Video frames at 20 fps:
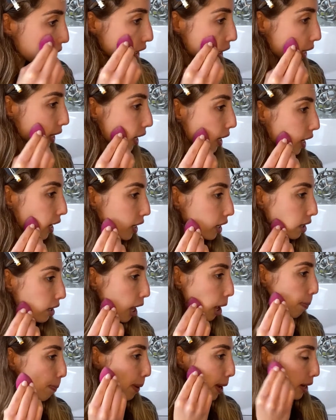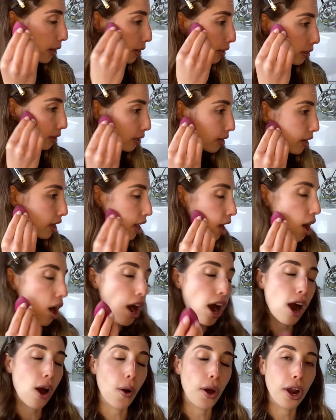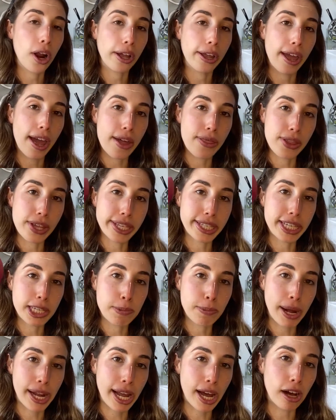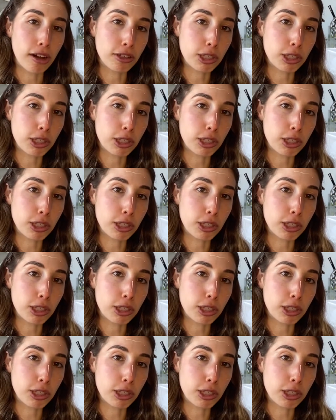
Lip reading: liking it a lot better. Oh, and again, this is my e.l.f.